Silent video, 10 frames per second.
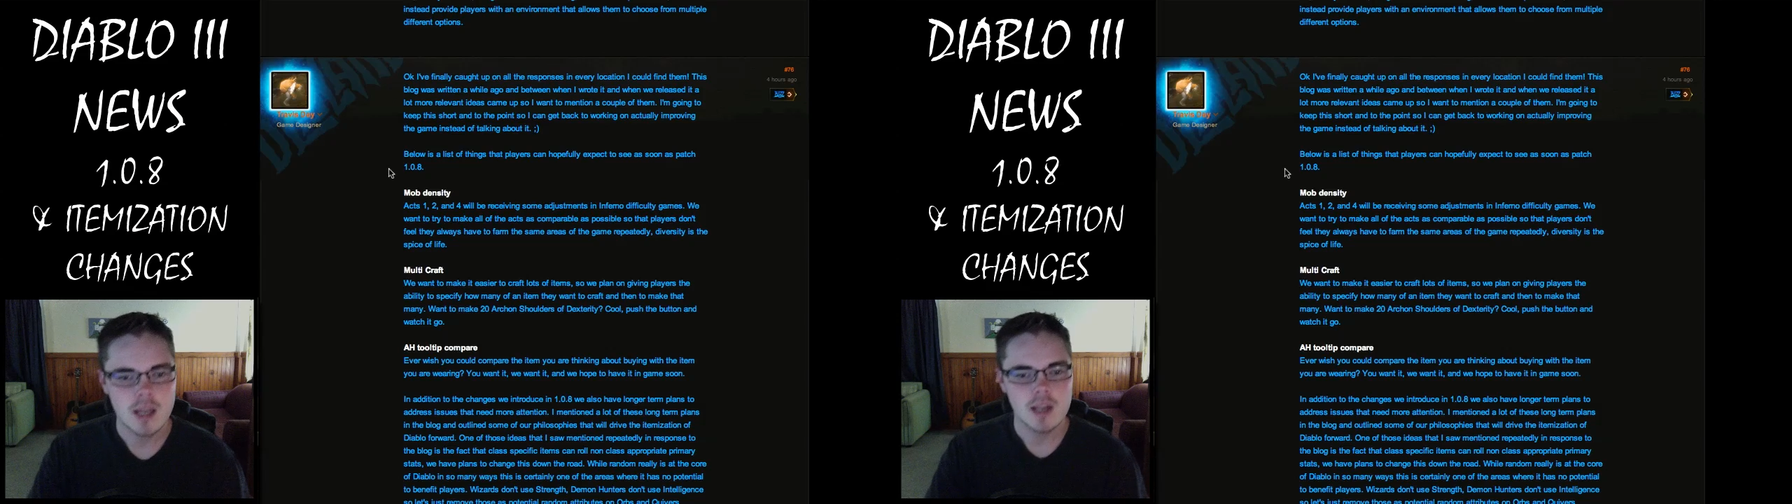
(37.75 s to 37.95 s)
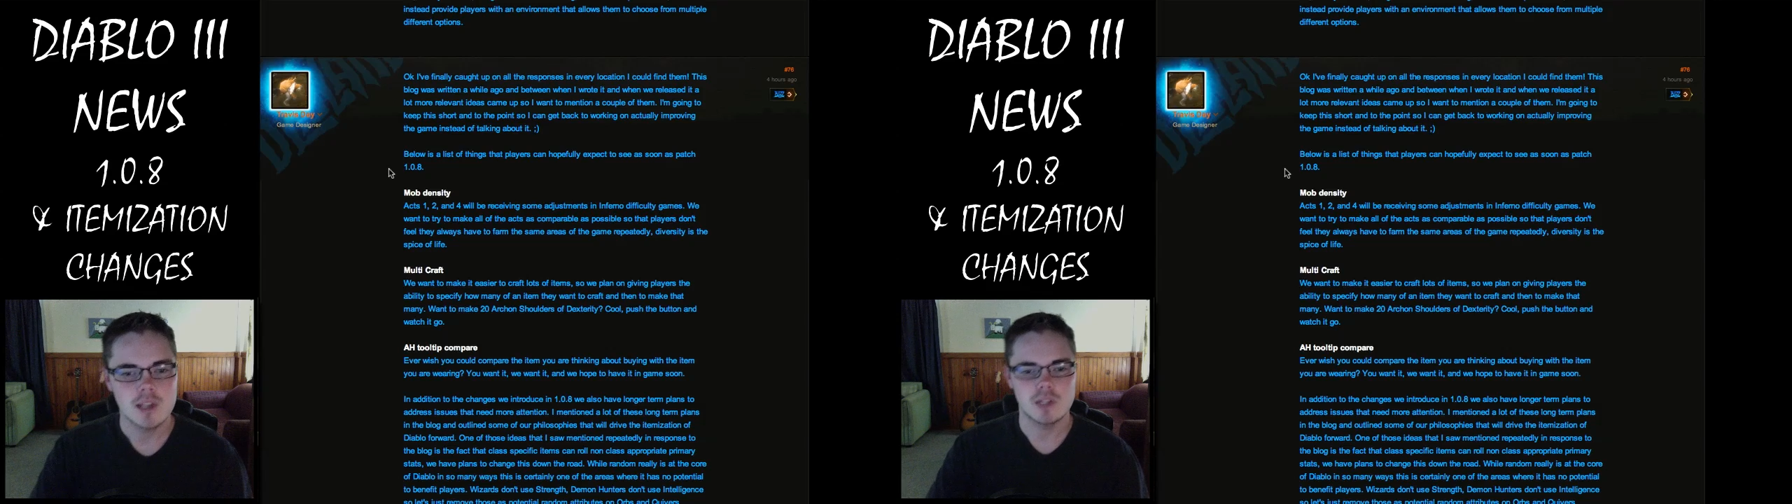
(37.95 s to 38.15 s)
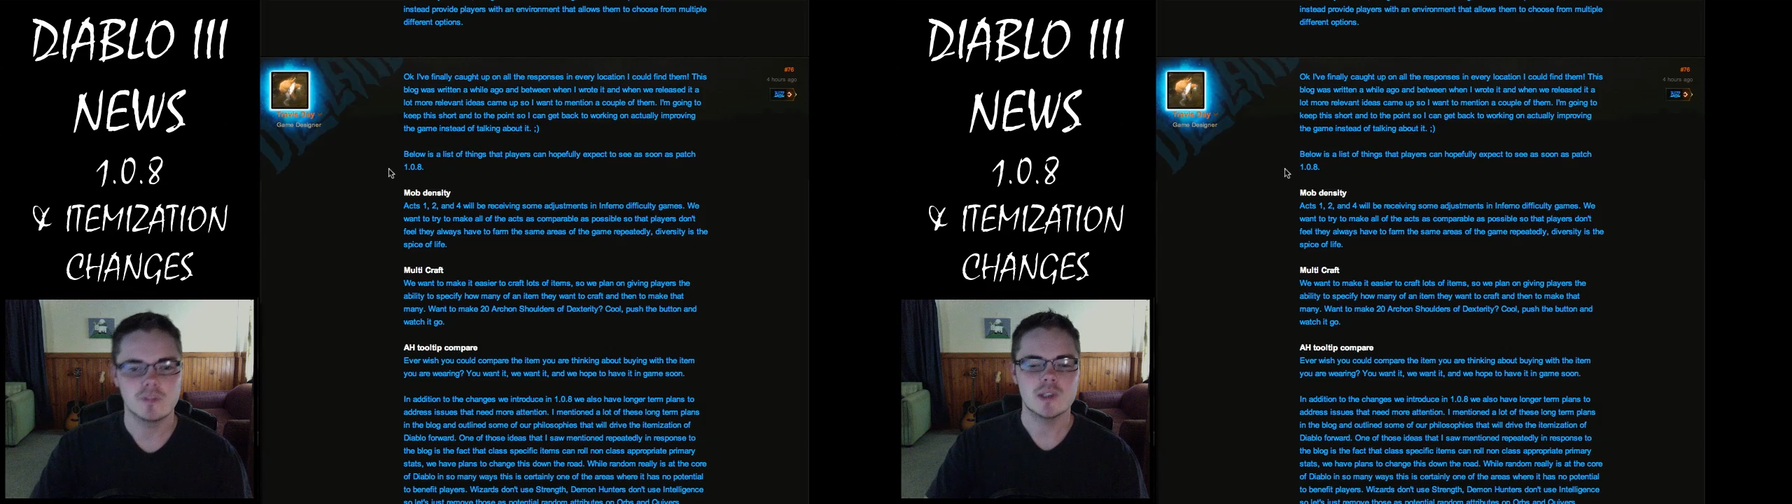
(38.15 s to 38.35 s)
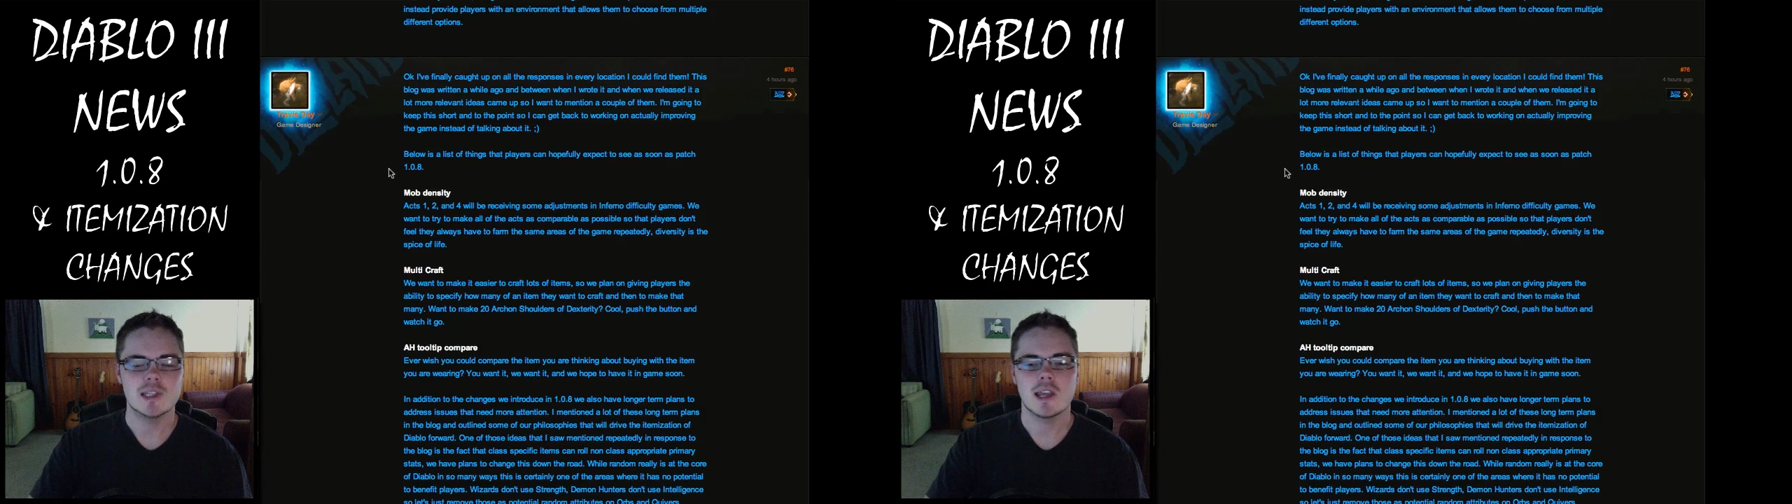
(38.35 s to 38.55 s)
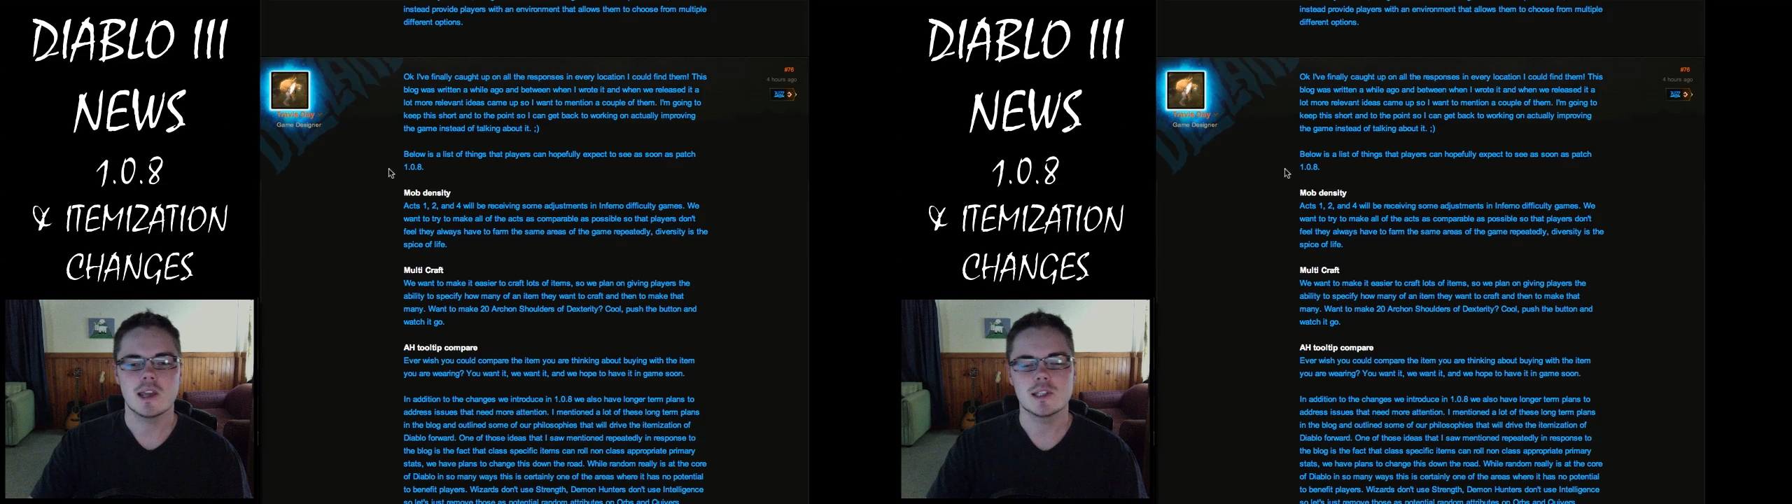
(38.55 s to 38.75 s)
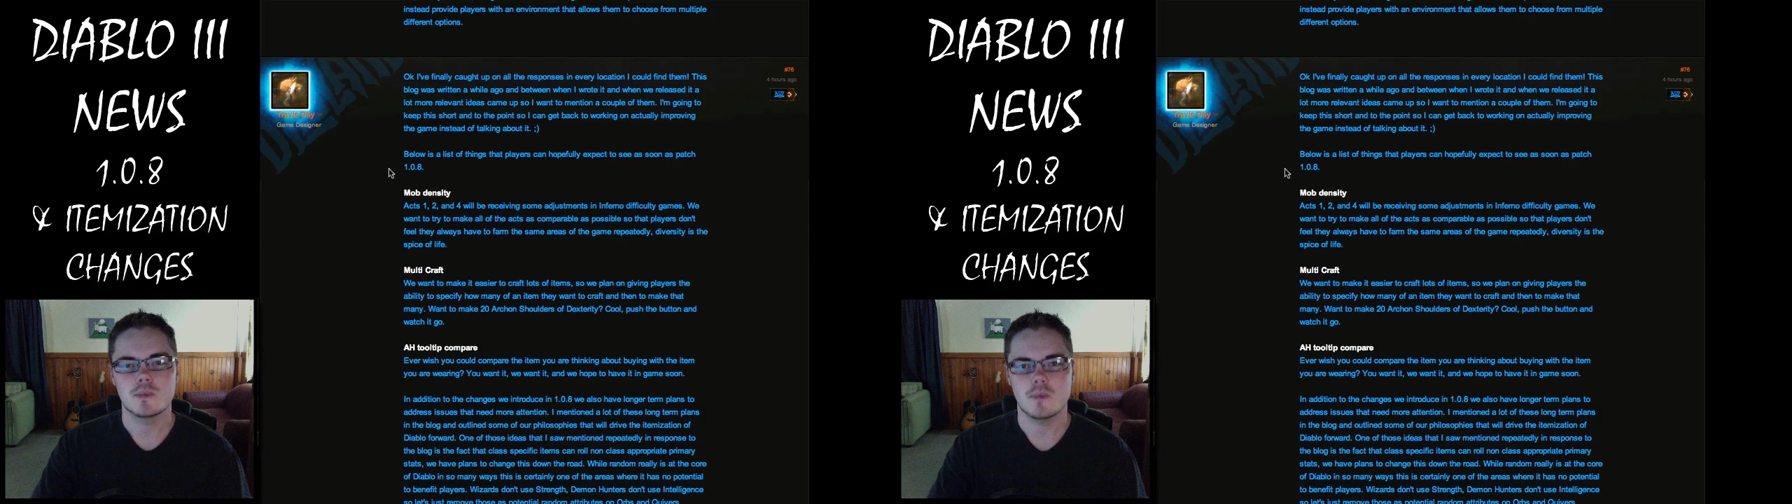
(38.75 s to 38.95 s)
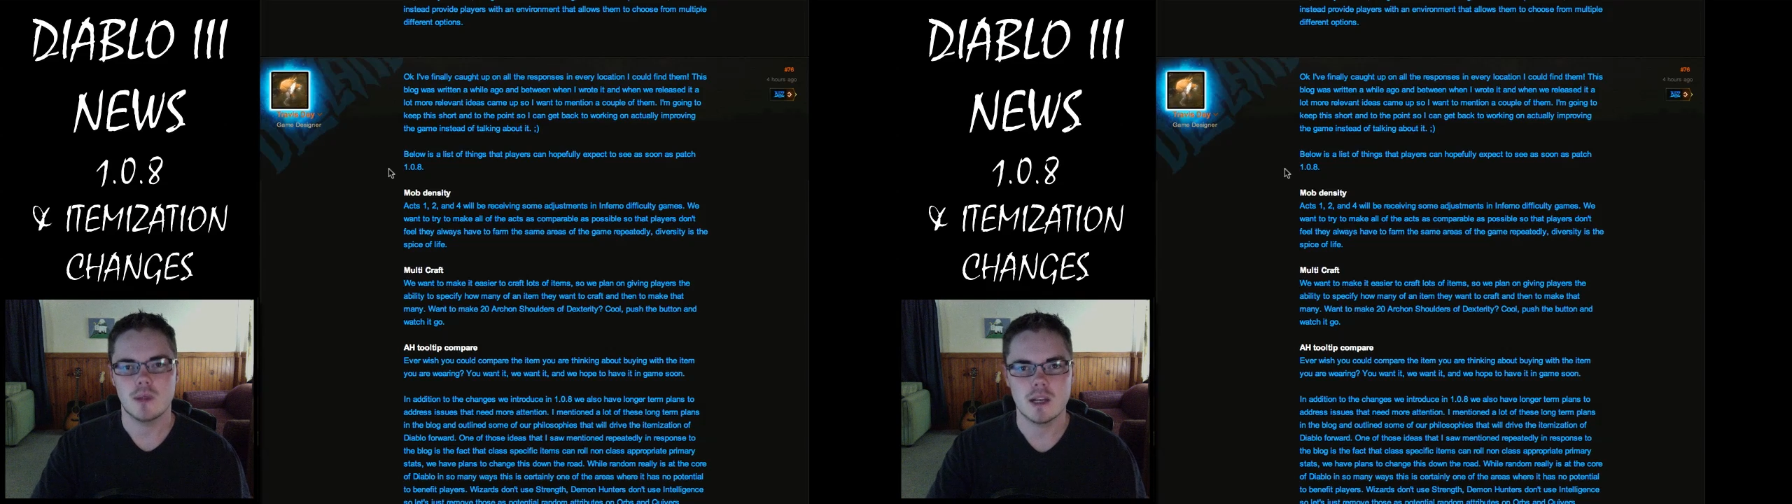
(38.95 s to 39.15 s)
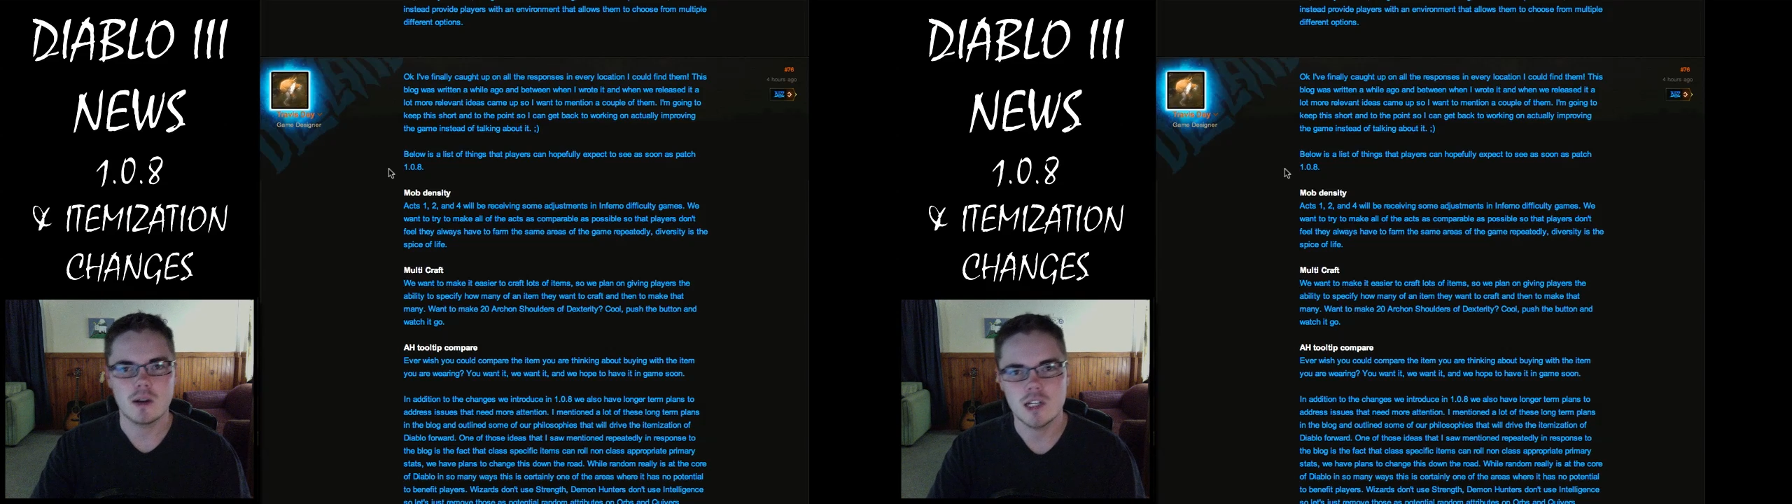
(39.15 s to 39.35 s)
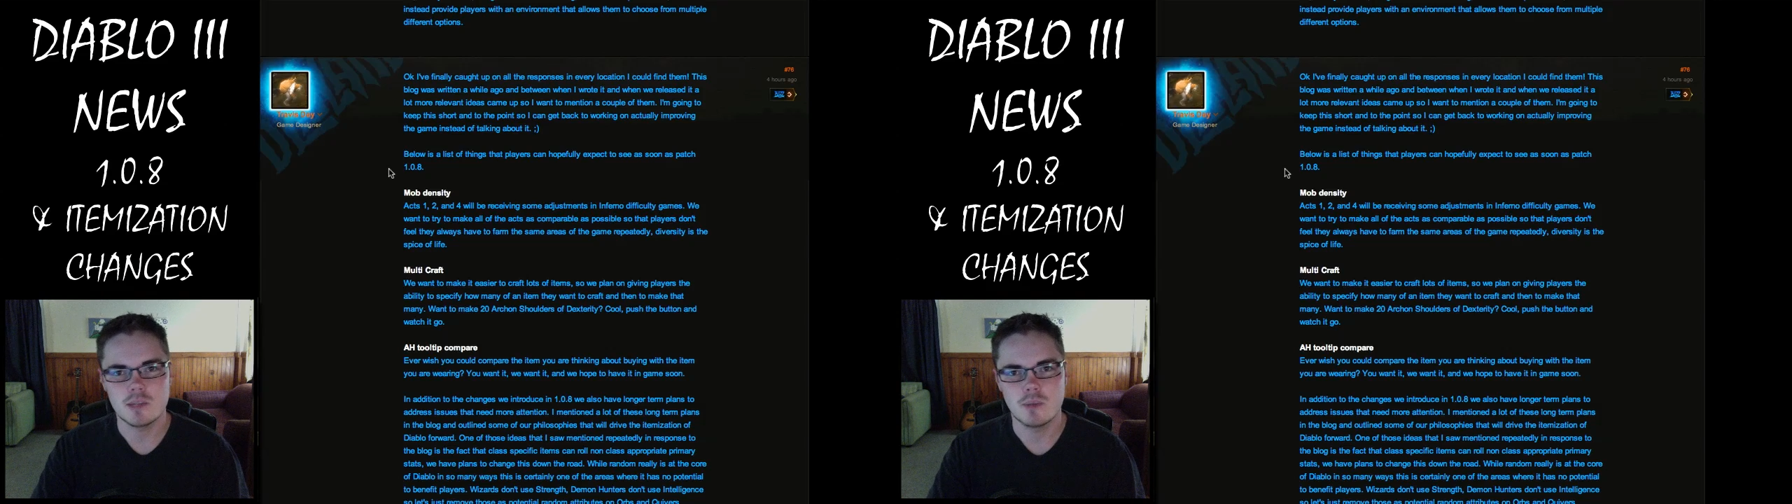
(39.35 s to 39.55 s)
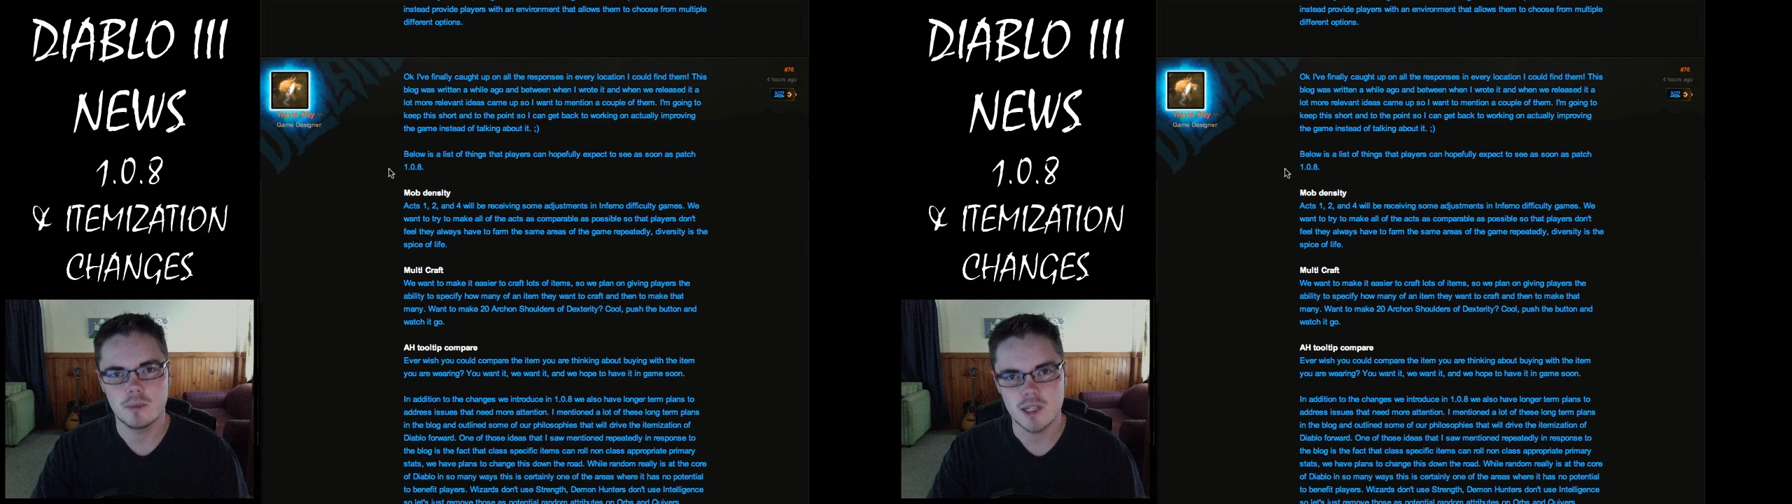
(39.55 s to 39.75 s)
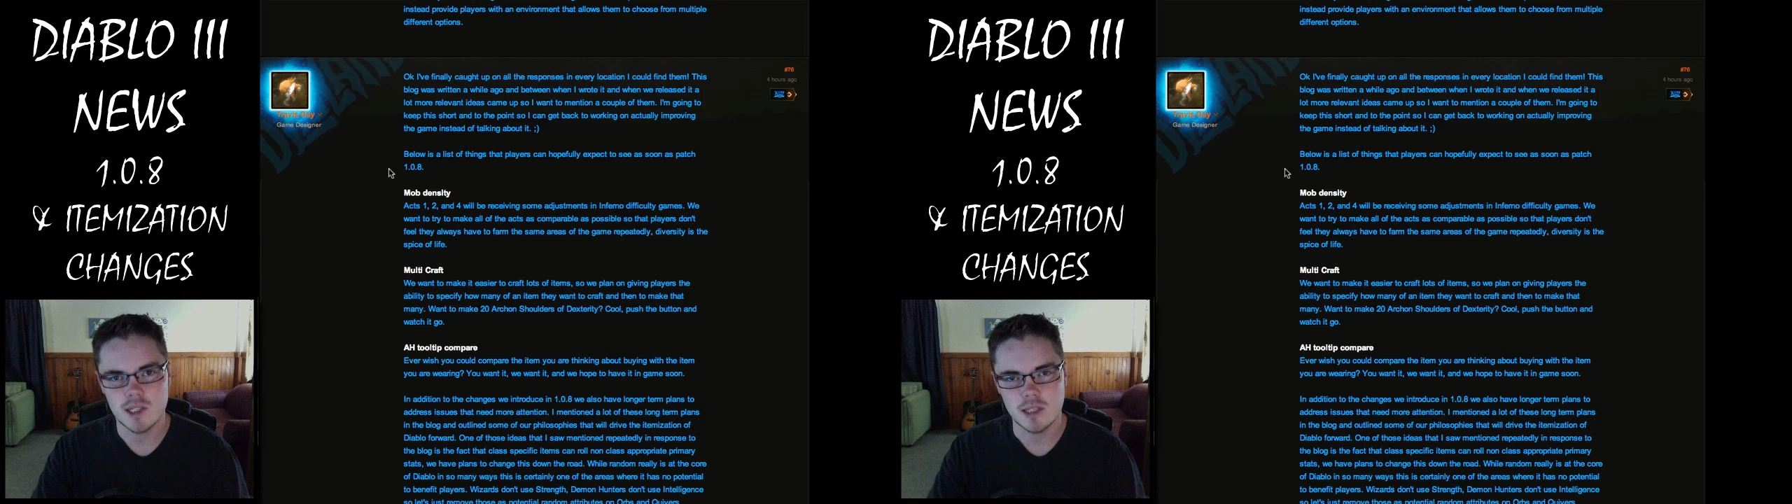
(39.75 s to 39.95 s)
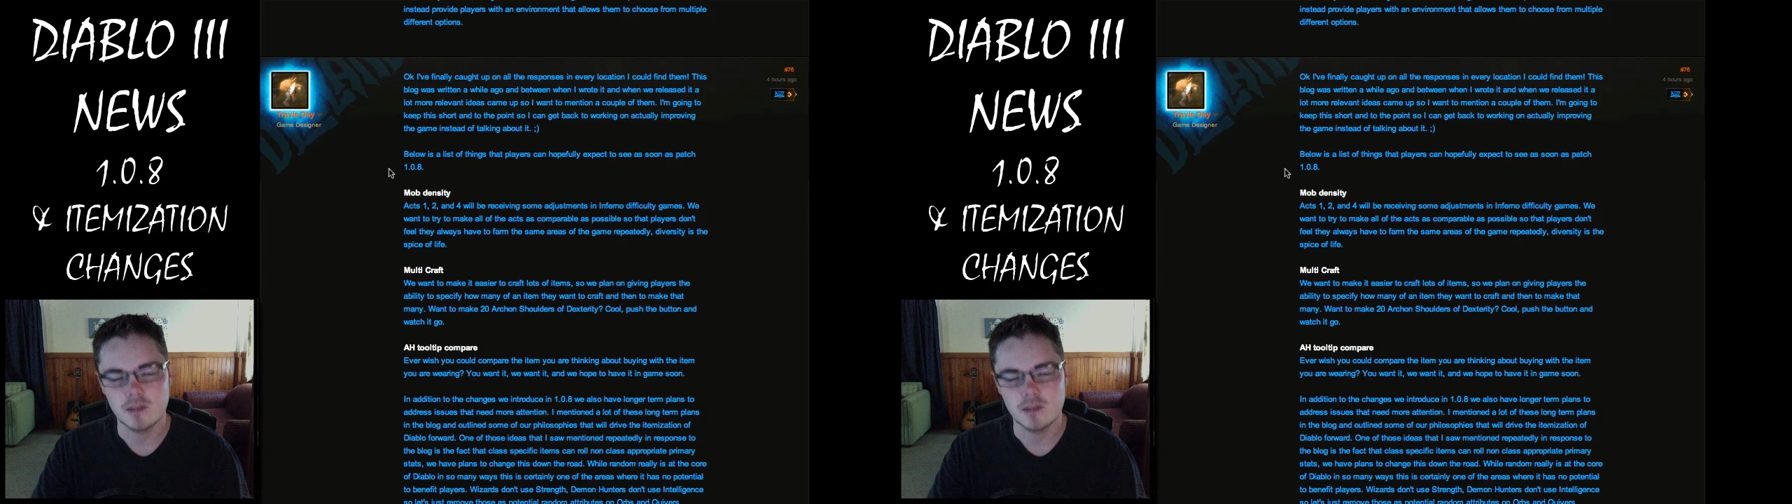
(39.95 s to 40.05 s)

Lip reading: So the first thing is increased mob density.